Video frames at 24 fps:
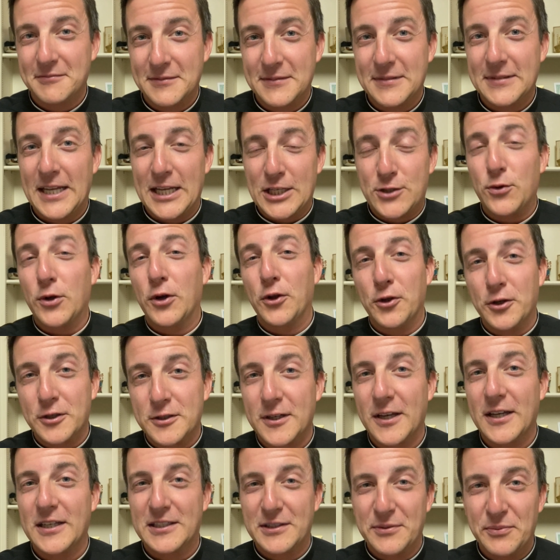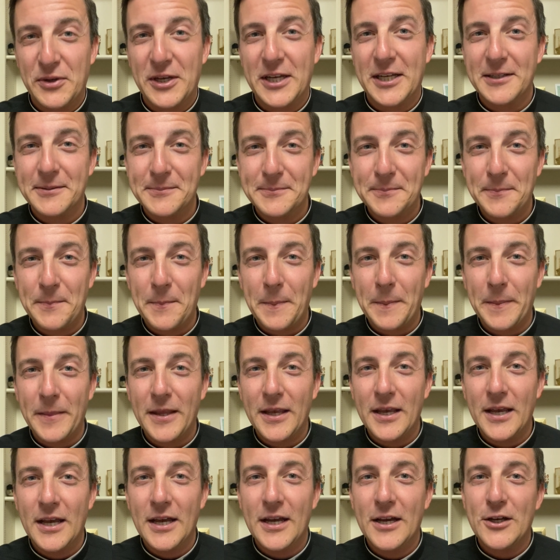That's what it looks like to me.
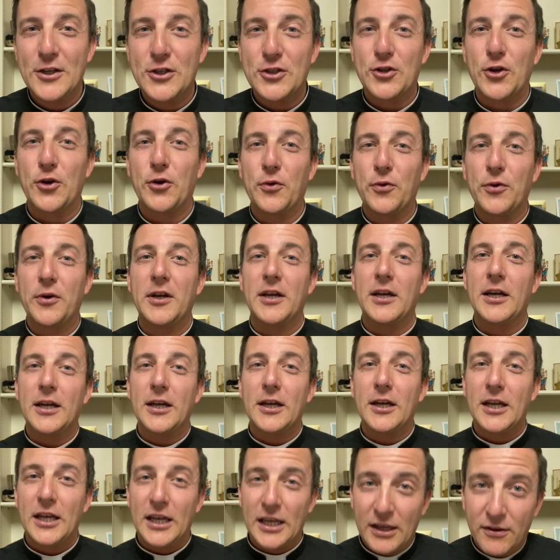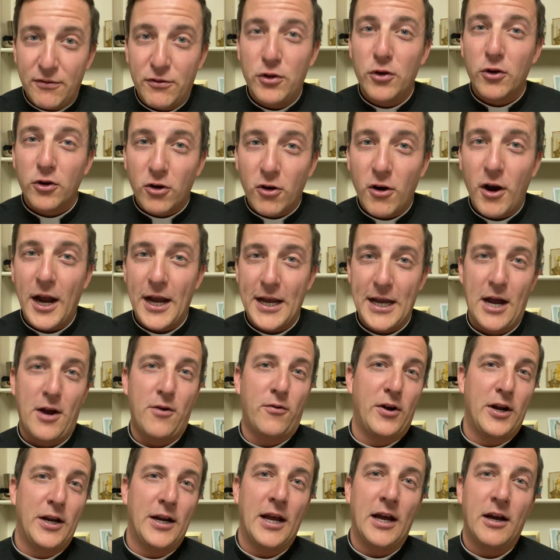So if you're crying out
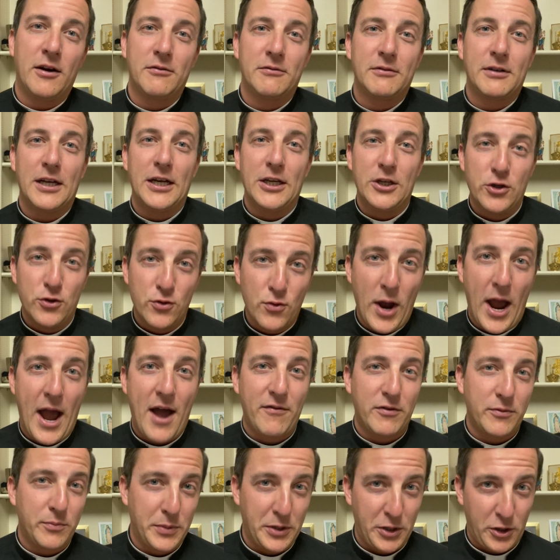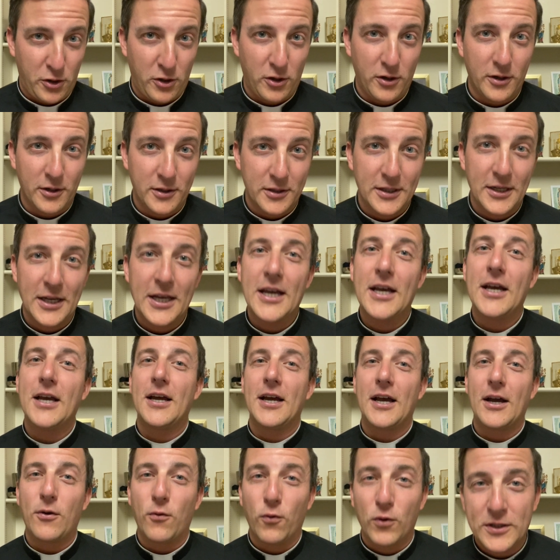right now and you haven't been heard,
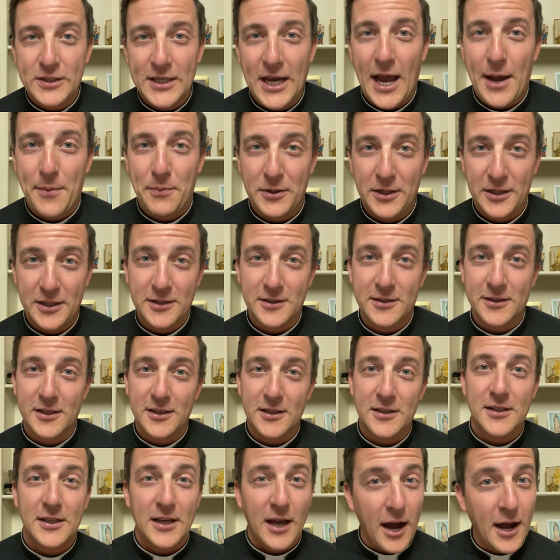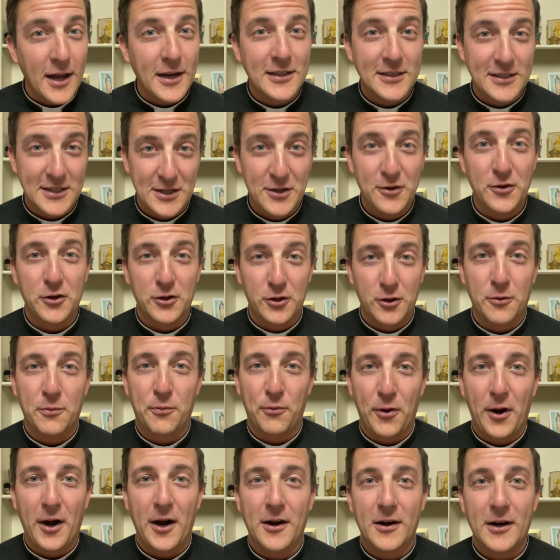what's happening is this: God is hearing your
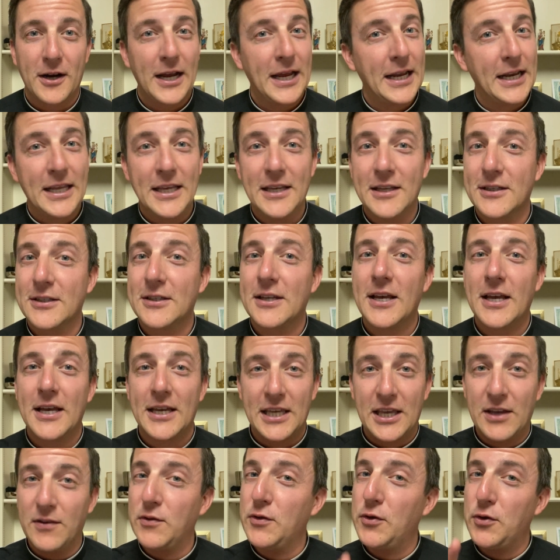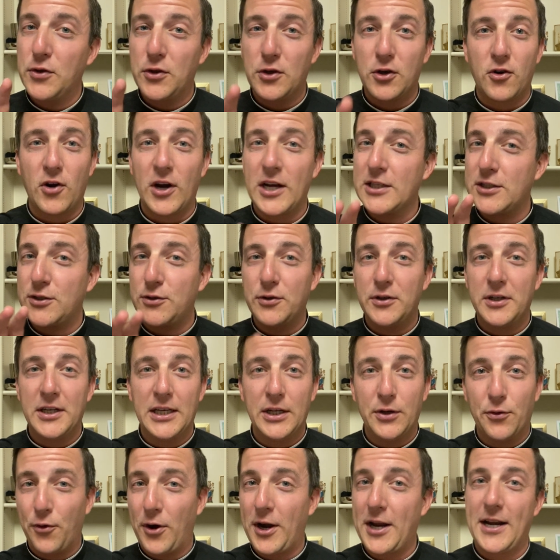prayer and he is giving you the grace you
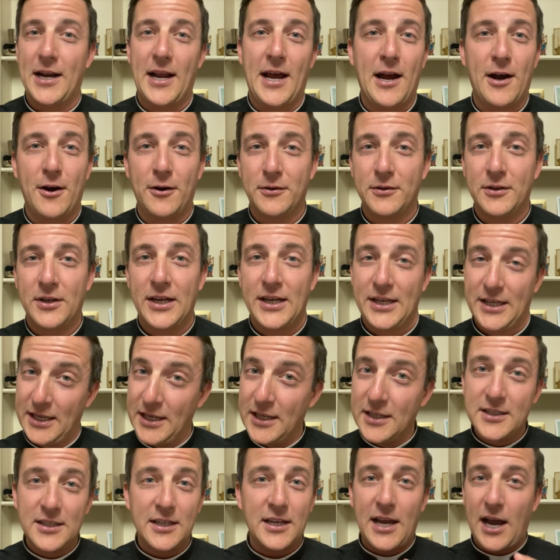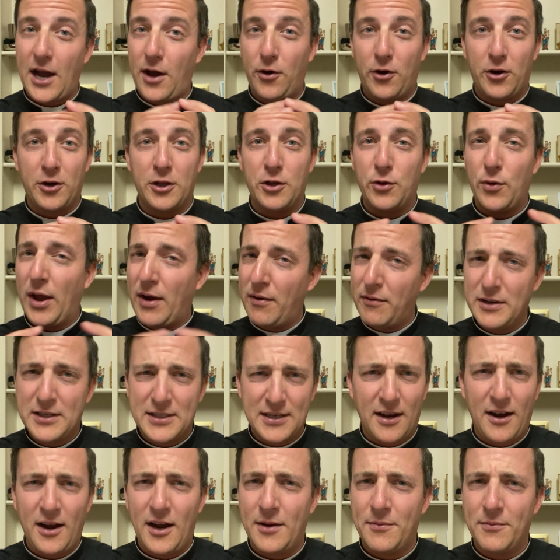need right now. He is encountering you. Every
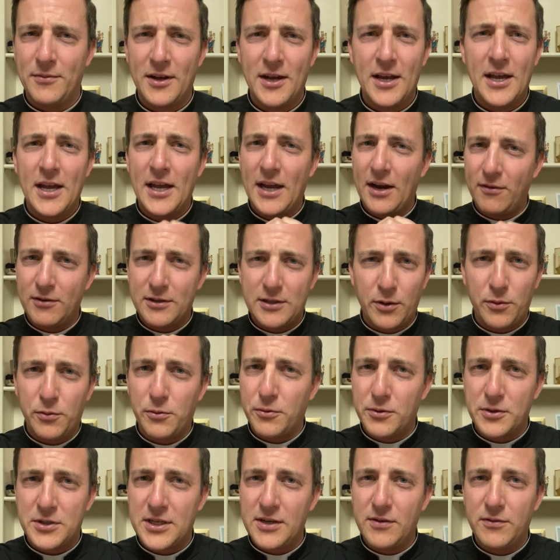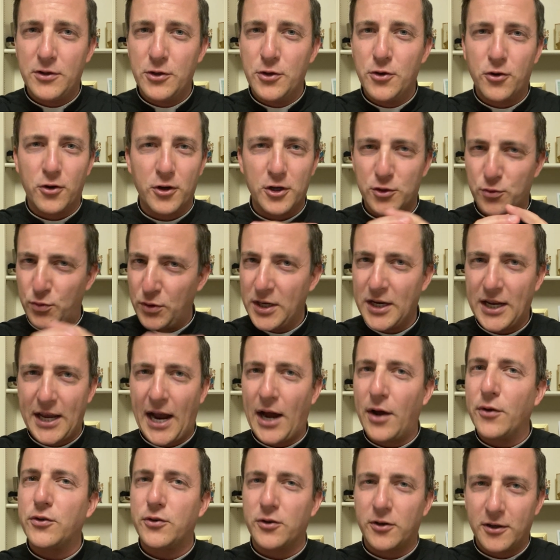time we receive the Eucharist, we
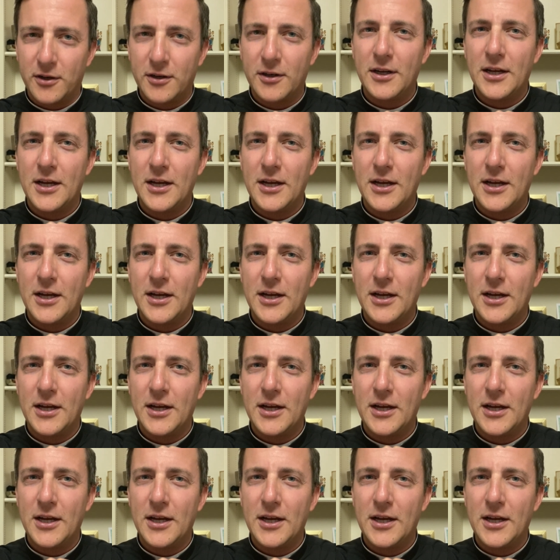encounter